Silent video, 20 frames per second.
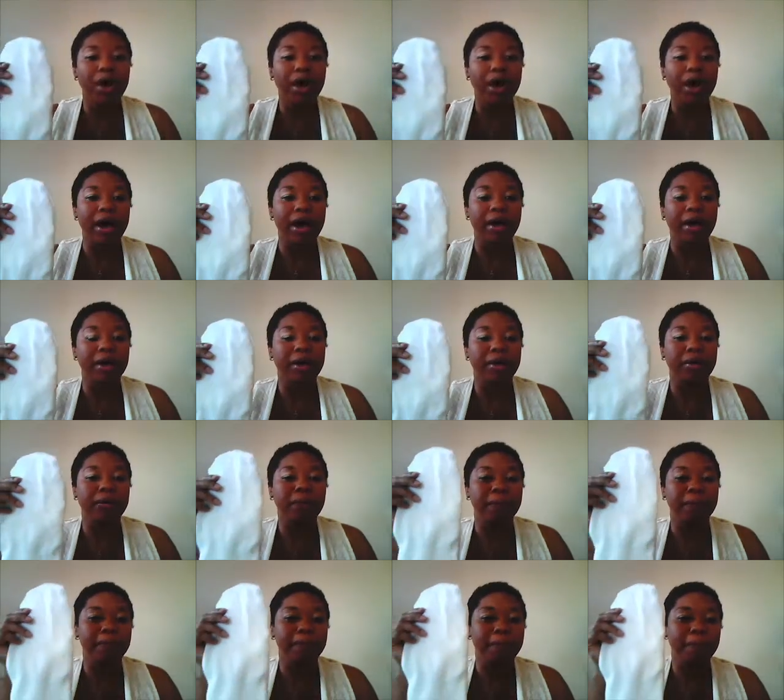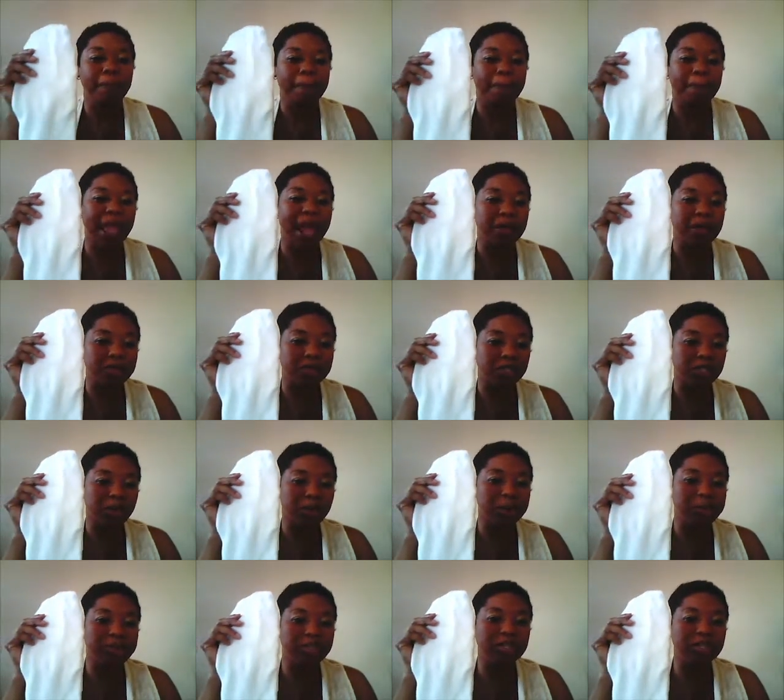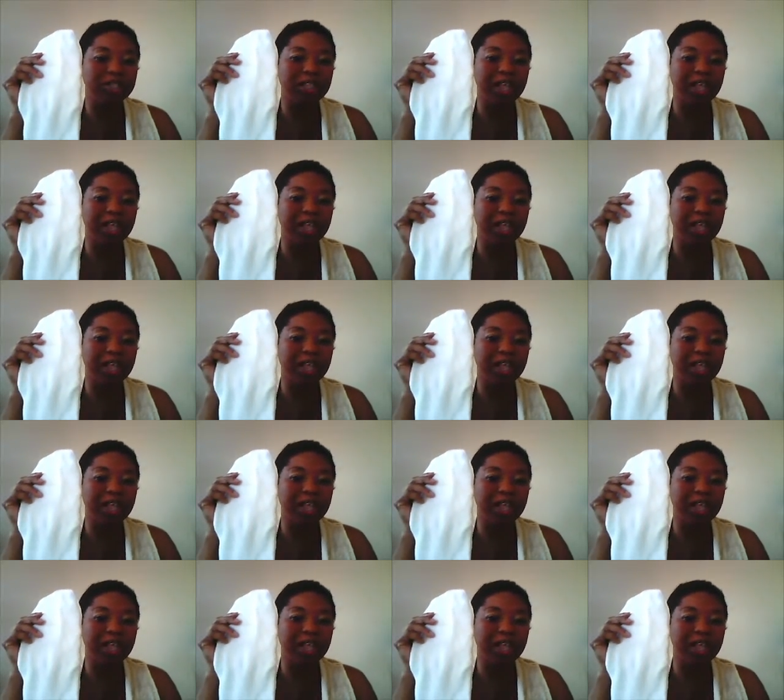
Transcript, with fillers: um, absorbent